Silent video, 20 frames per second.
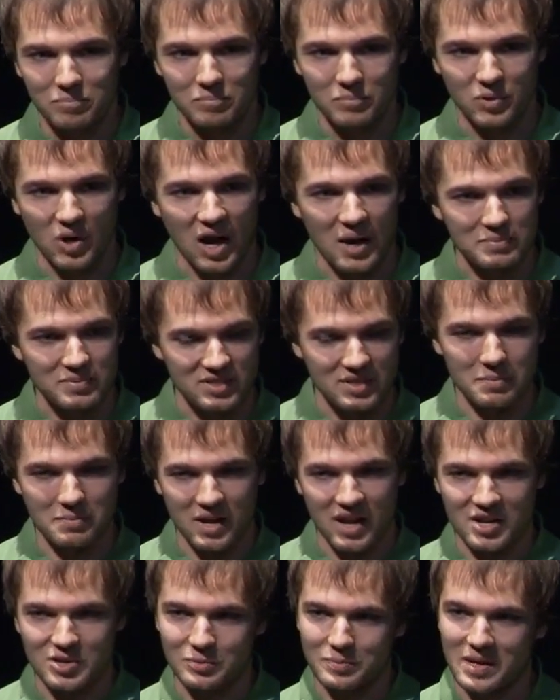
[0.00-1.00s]
Perhaps
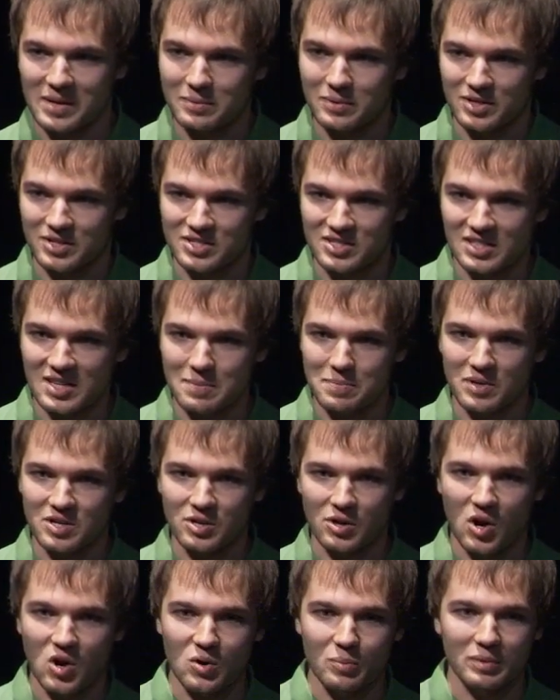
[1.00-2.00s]
someday you'll be able to sleep in
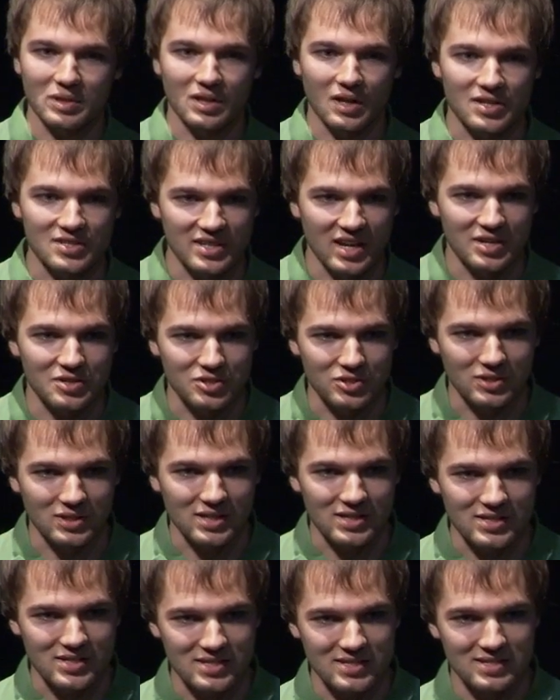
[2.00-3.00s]
your home in Los
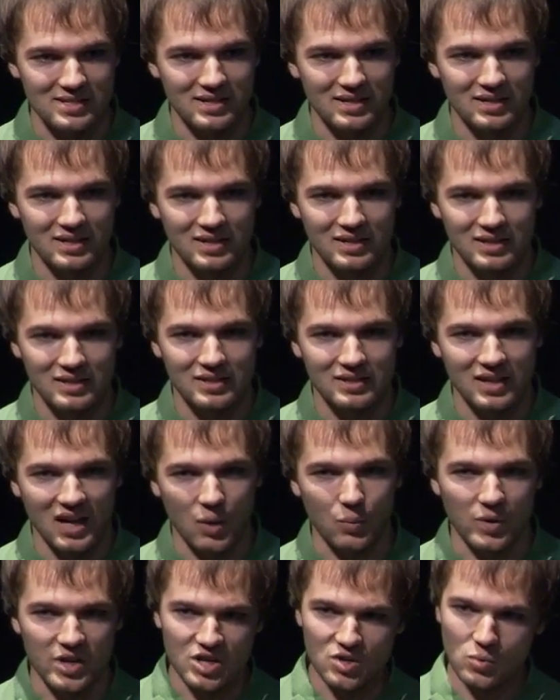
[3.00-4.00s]
Angeles,
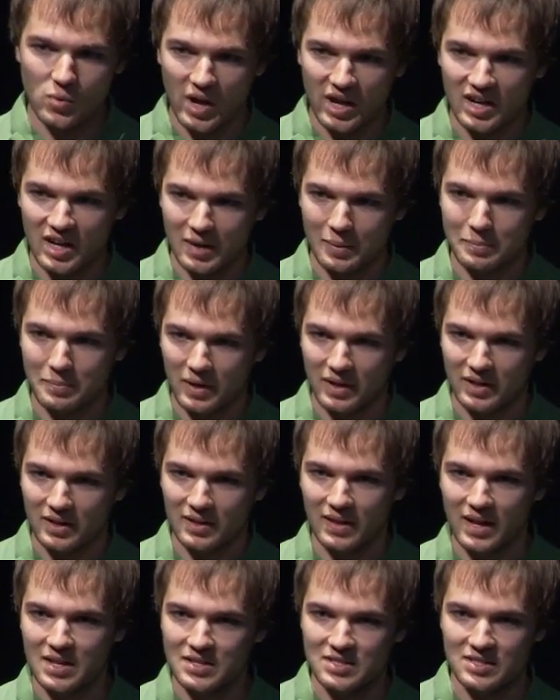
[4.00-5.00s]
and when you wake up and
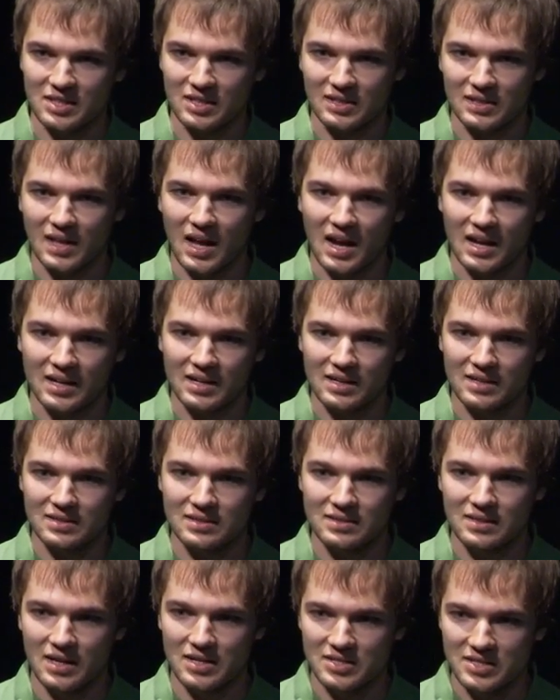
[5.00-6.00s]
glance at the
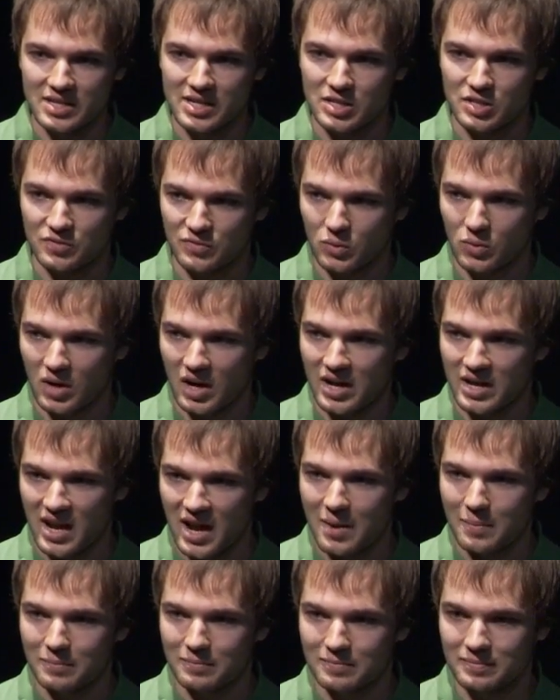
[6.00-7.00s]
clock and see it's 4
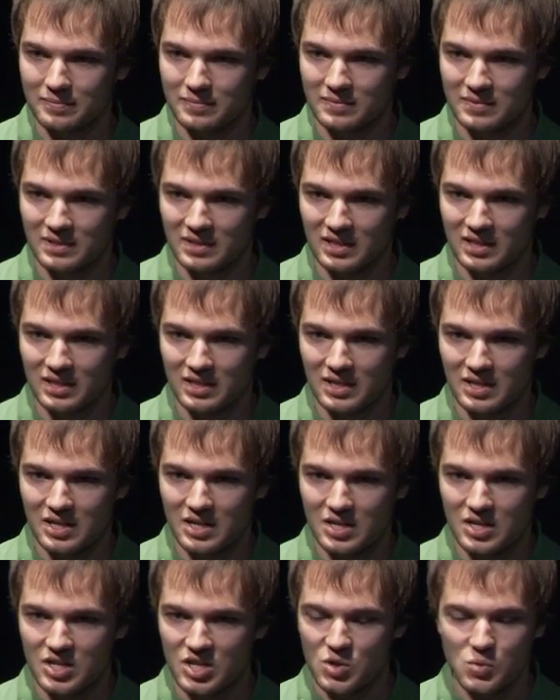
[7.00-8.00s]
a.m.,
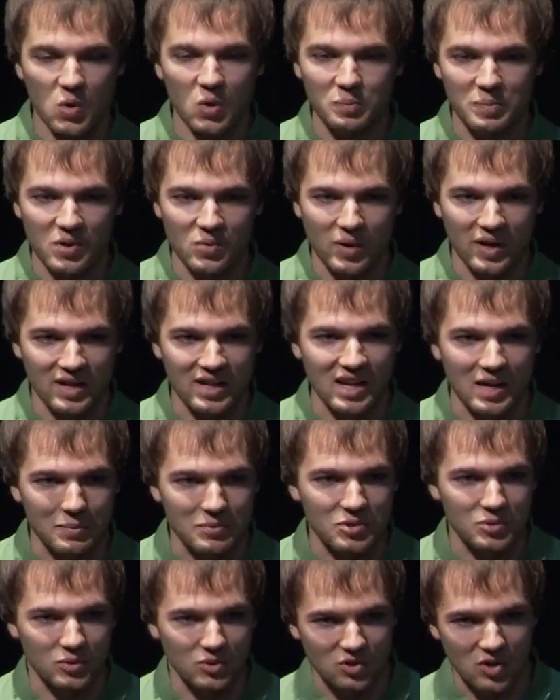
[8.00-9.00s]
you won't be waking up
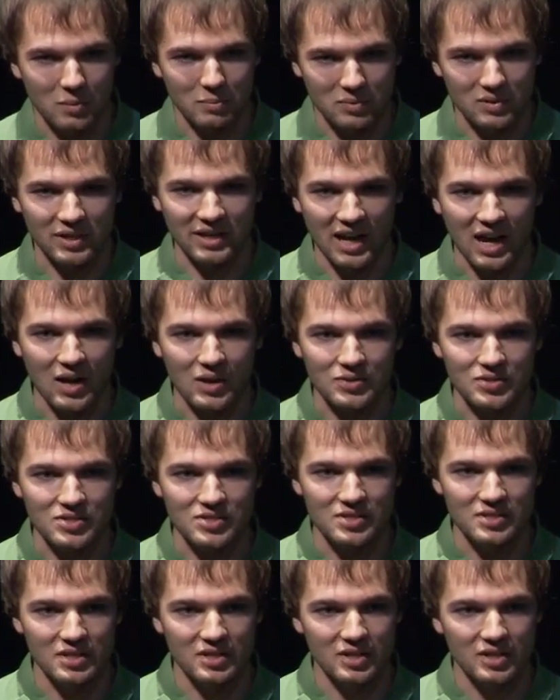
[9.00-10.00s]
to a crumbling house.
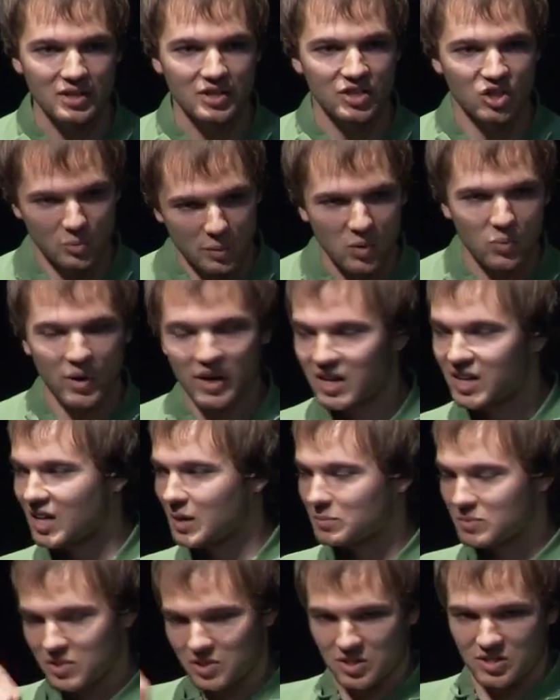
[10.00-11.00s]
You'll be waking
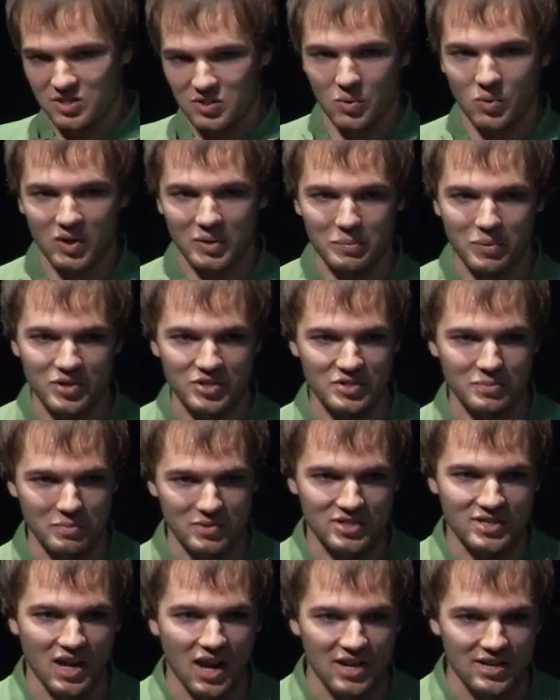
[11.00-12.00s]
up to the snoring person
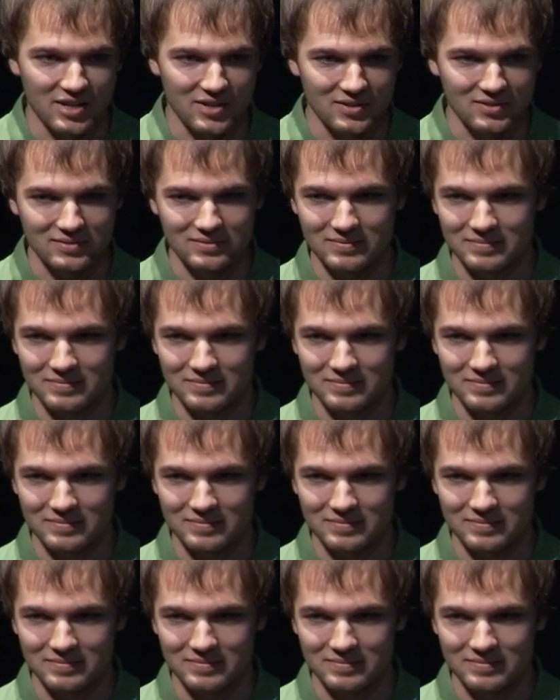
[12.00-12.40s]
beside you.